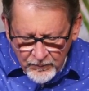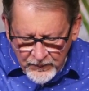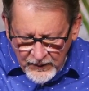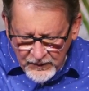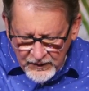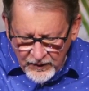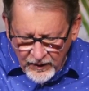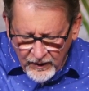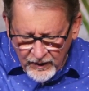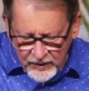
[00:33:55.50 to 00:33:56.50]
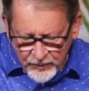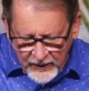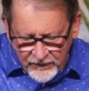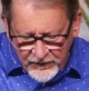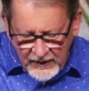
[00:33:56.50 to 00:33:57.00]
built an ark.
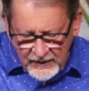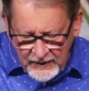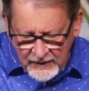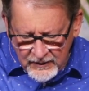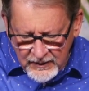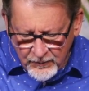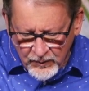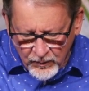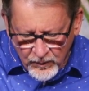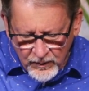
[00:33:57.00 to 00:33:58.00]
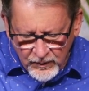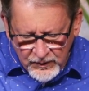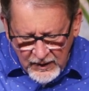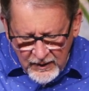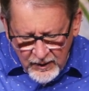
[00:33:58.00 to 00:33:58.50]
By faith he condemned the
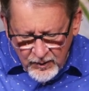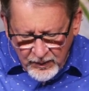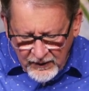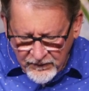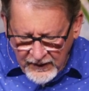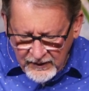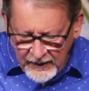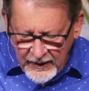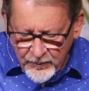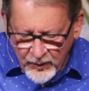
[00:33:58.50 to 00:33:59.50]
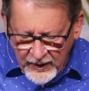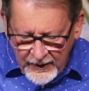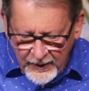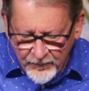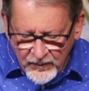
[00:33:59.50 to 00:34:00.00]
world. By faith
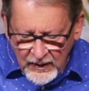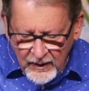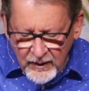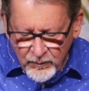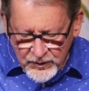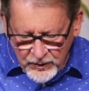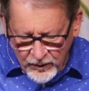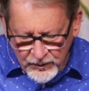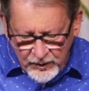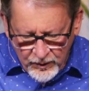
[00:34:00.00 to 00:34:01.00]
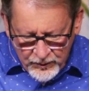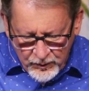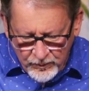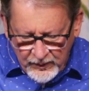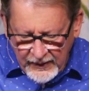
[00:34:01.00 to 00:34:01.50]
Abraham was called to go
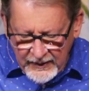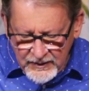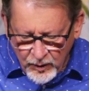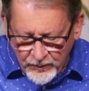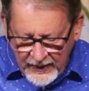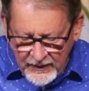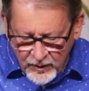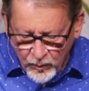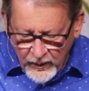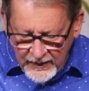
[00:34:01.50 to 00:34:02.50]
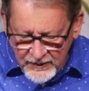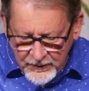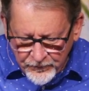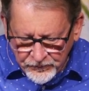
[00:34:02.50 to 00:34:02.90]
to a place, obeyed and went.